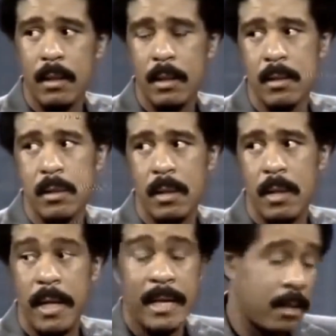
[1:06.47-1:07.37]
That's,
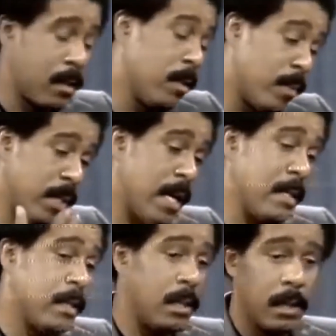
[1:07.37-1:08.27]
that's as simple as I
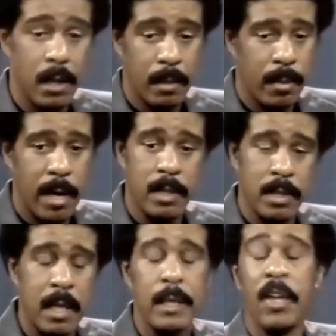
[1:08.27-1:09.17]
see it. Probably
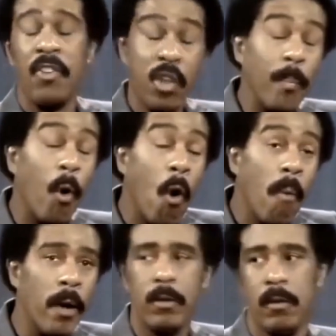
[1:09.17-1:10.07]
it's not that simple,
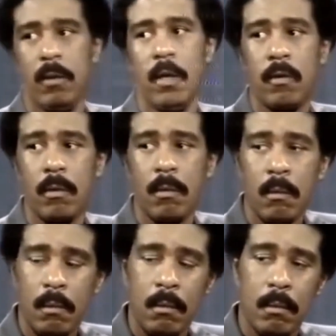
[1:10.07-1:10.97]
but... Now,
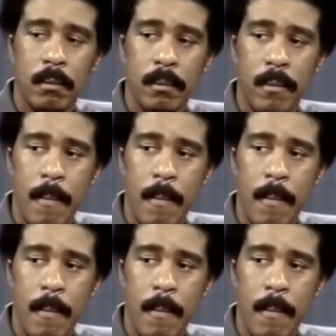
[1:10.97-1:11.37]
all right,